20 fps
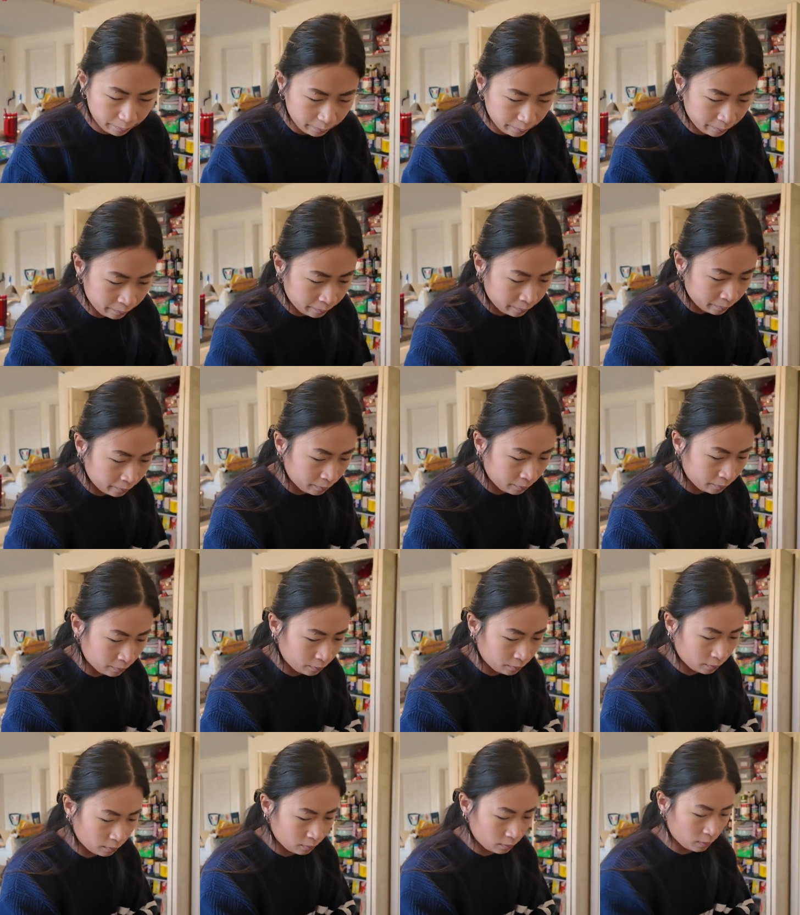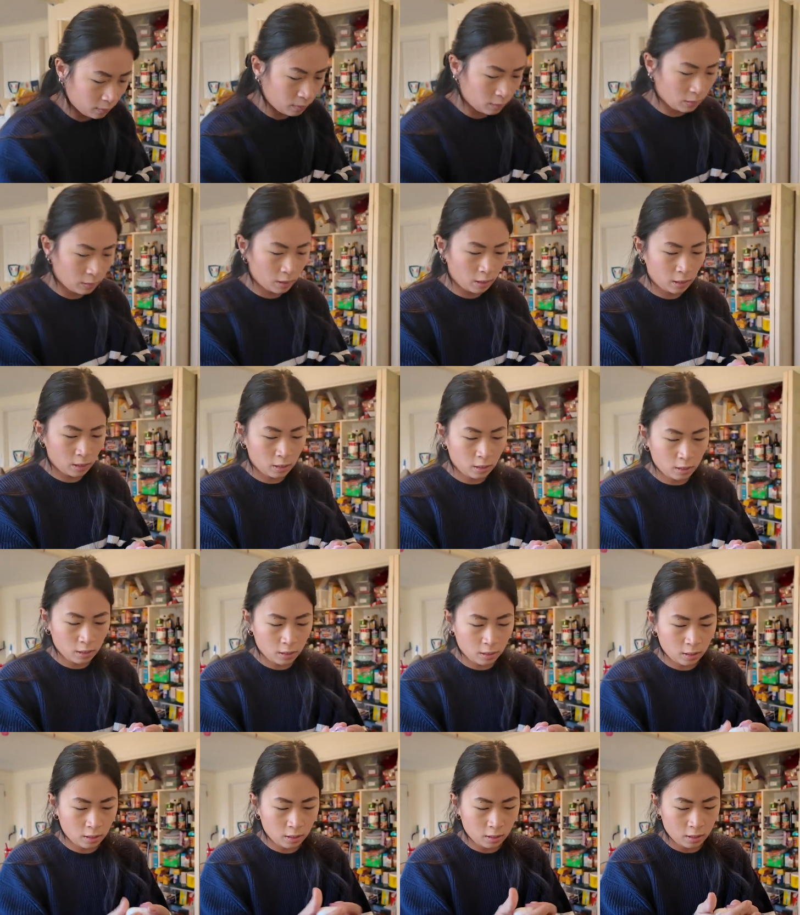
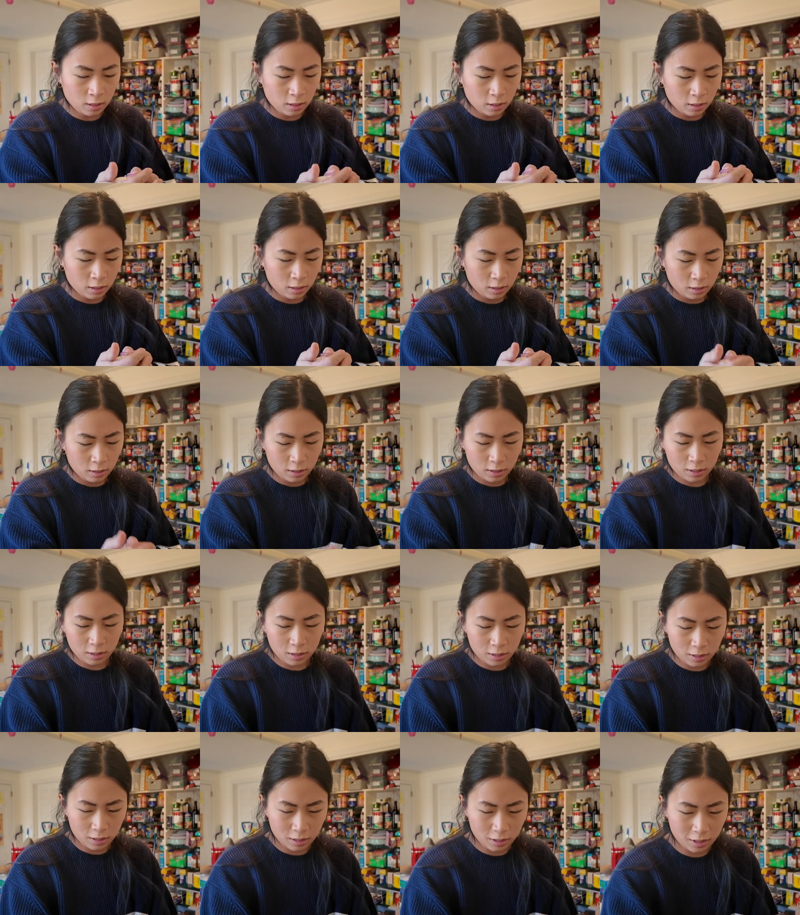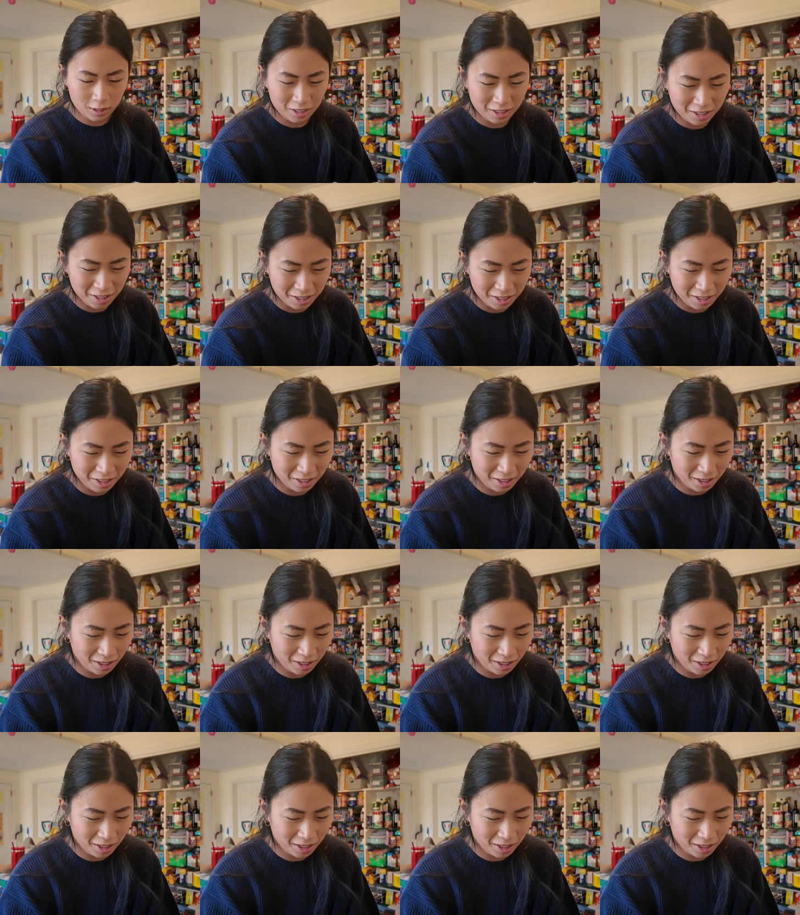No one is speaking in this clip.